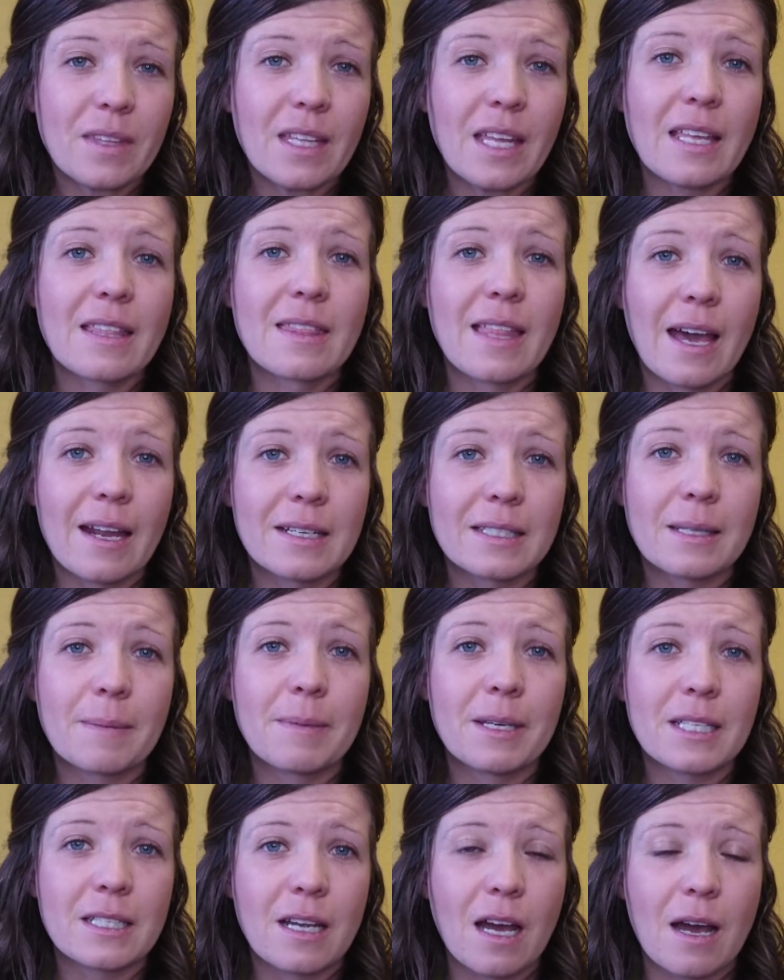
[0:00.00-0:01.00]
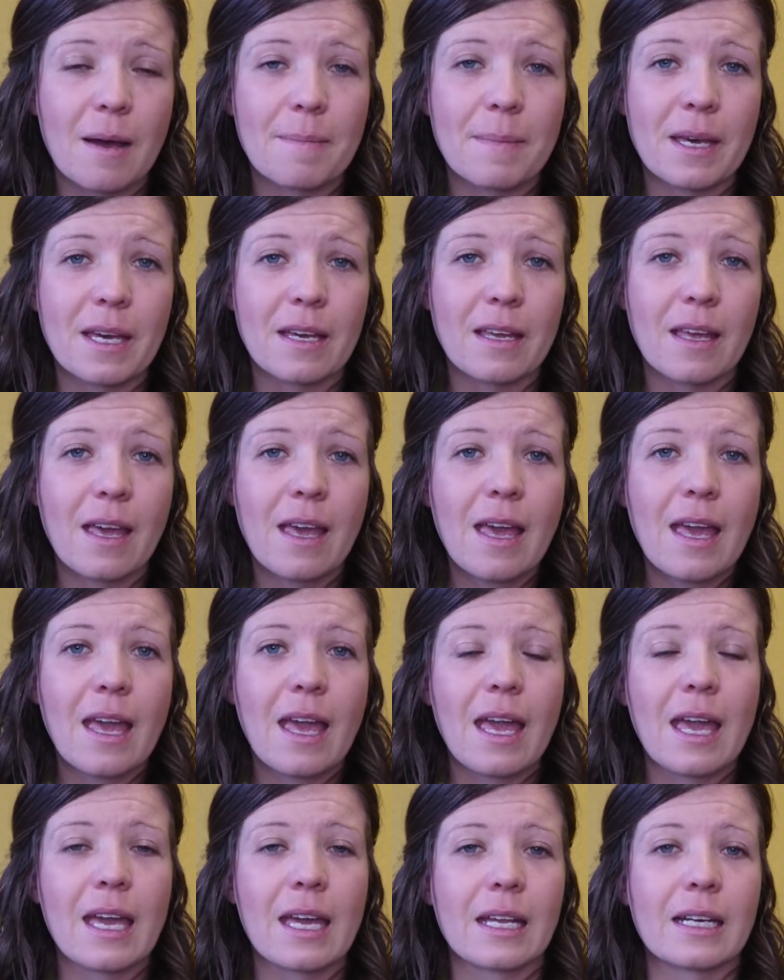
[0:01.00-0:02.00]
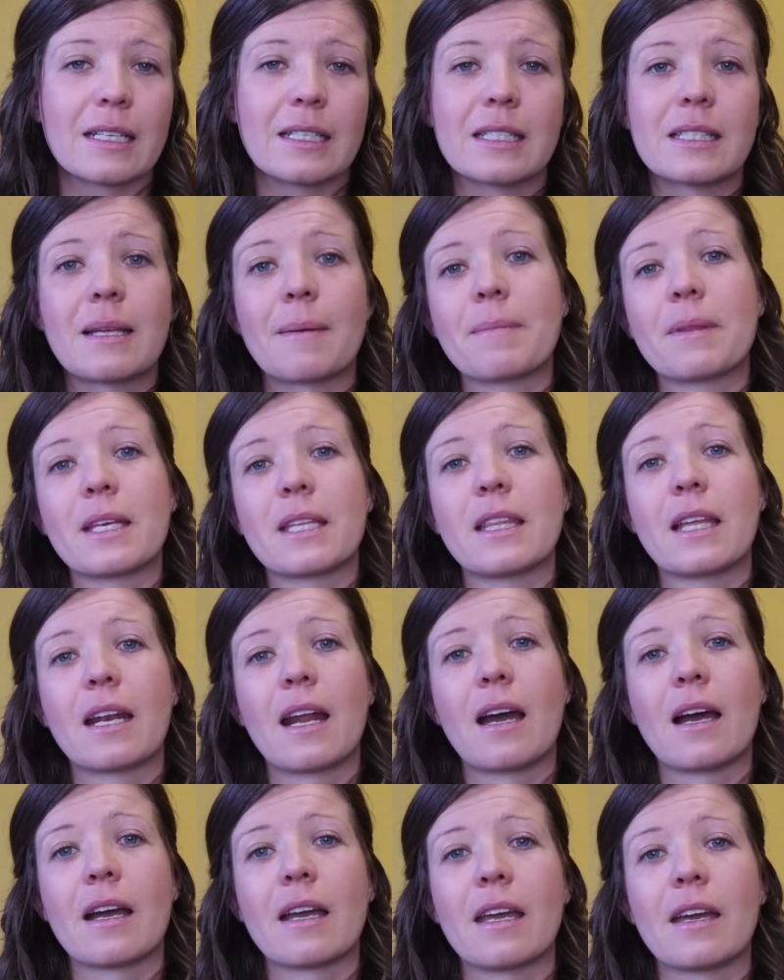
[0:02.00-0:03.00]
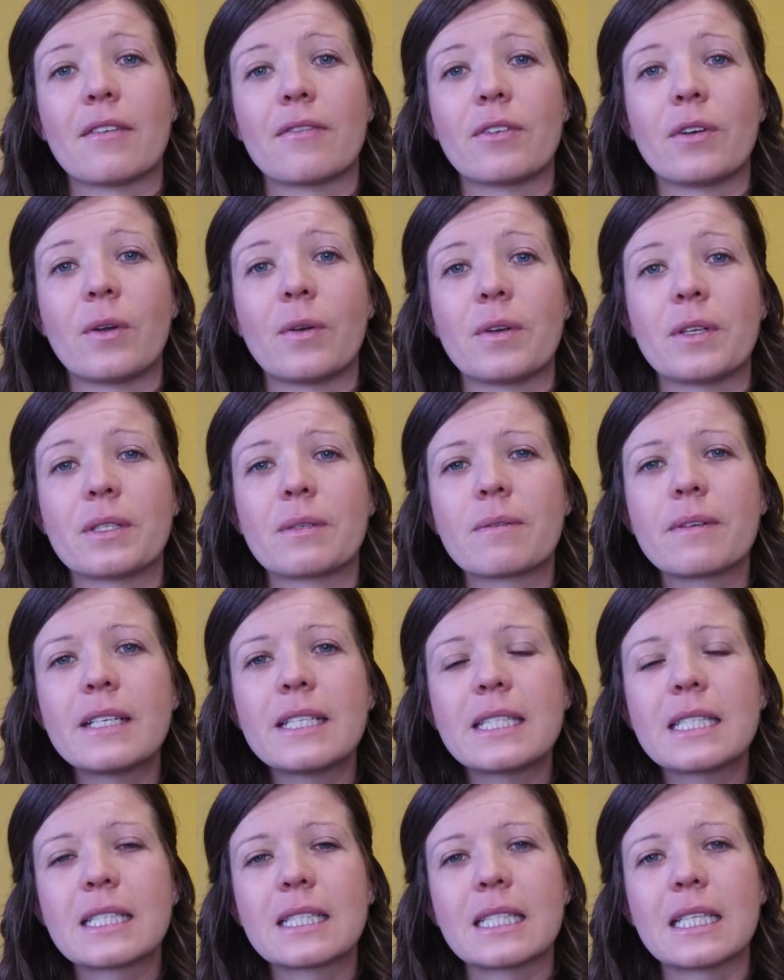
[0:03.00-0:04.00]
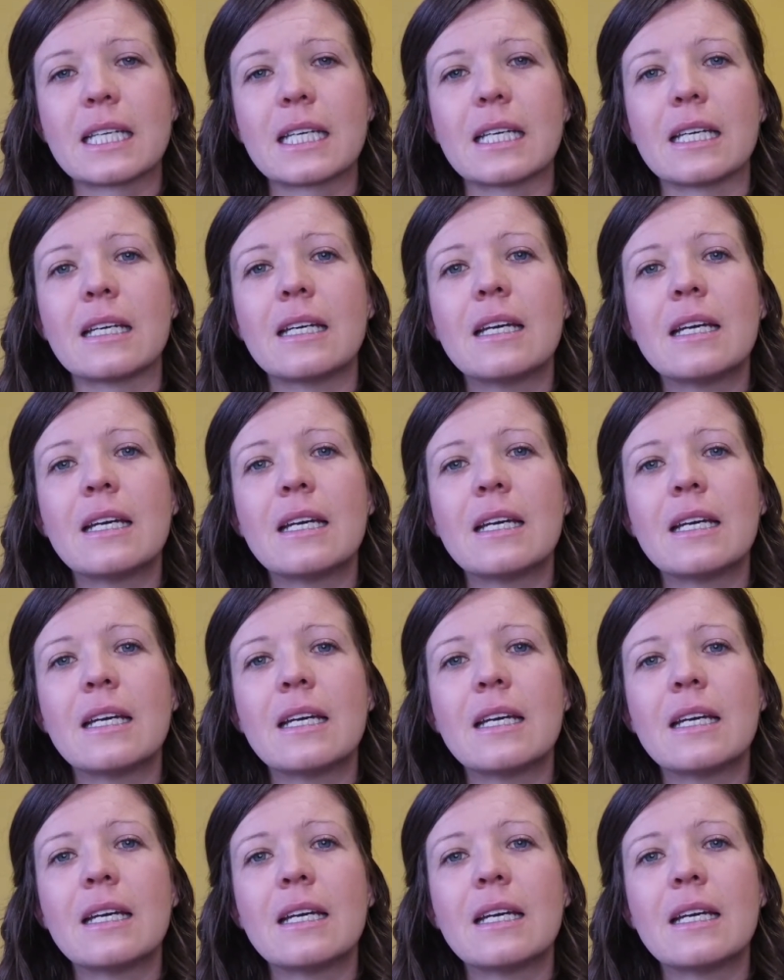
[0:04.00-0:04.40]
that is a big topic. And something that I have noticed recently,